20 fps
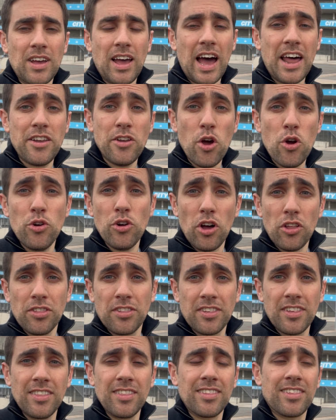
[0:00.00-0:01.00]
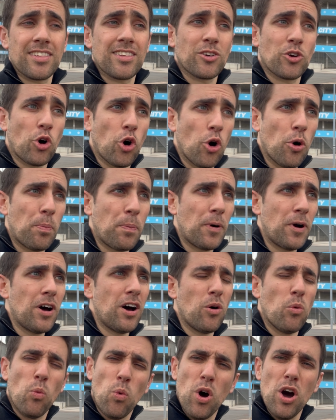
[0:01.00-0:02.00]
and no nonsense
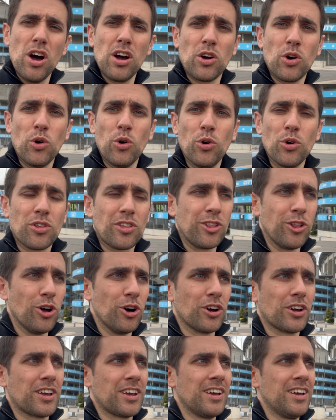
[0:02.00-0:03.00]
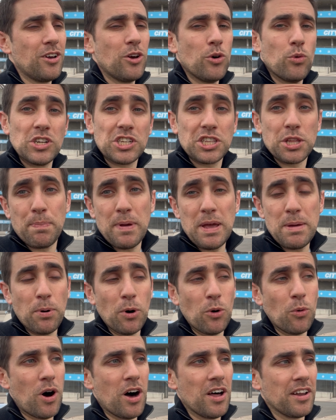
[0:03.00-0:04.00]
corporate workhorse look, which the
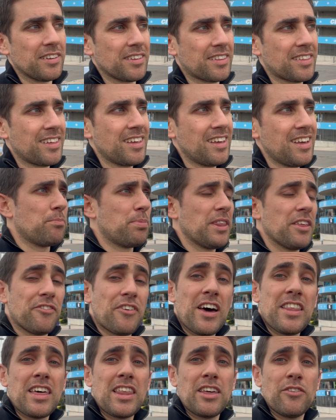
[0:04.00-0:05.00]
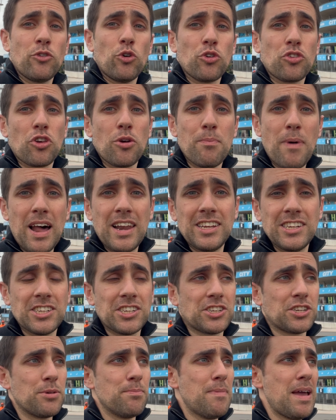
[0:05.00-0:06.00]
people want. But the fact that they've also
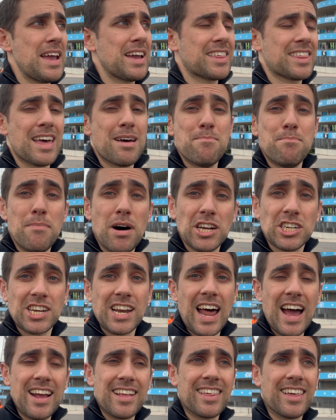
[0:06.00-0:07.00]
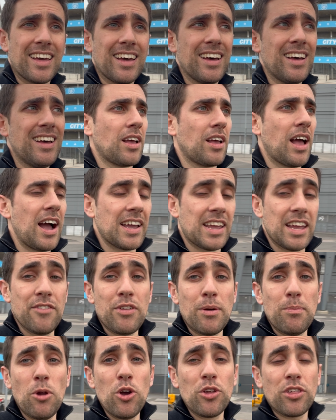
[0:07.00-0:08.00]
managed to make them much lighter and give
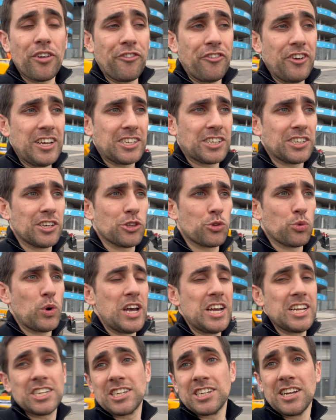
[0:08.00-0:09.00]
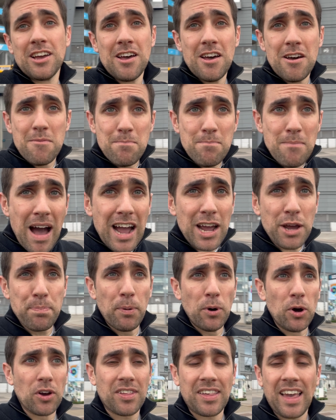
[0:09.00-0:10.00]
them loads of features which
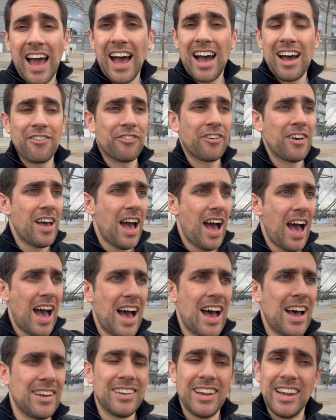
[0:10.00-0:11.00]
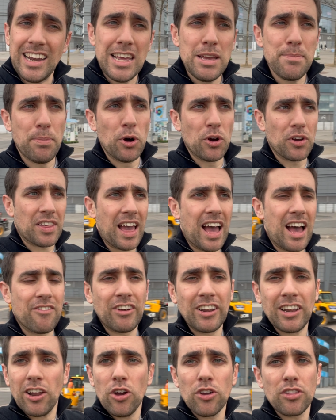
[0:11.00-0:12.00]
MacBooks have and EliteBooks have
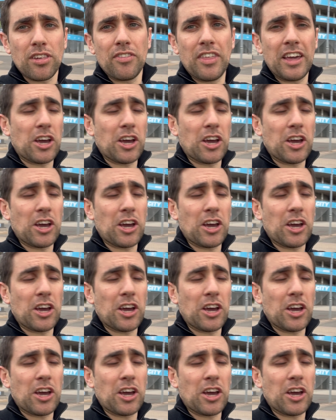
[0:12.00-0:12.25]
and loads of their